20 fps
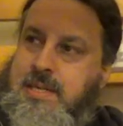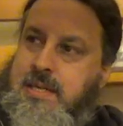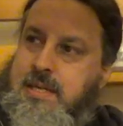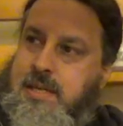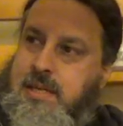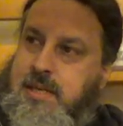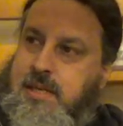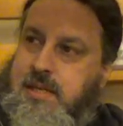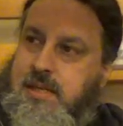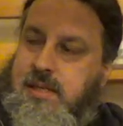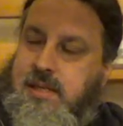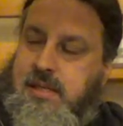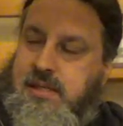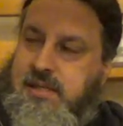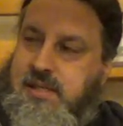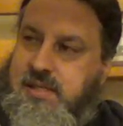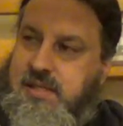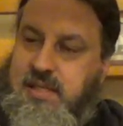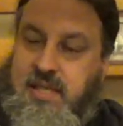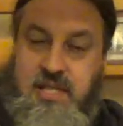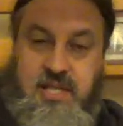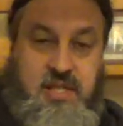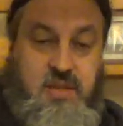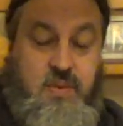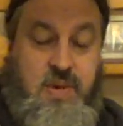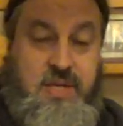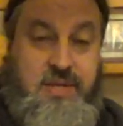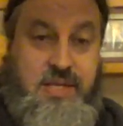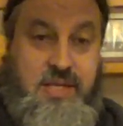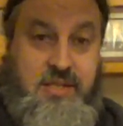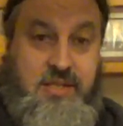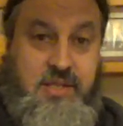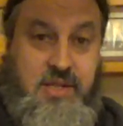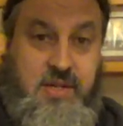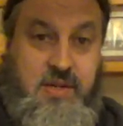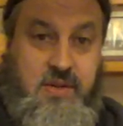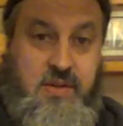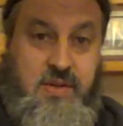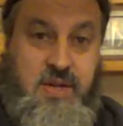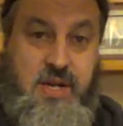uh, that's the way things
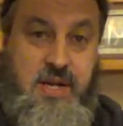go.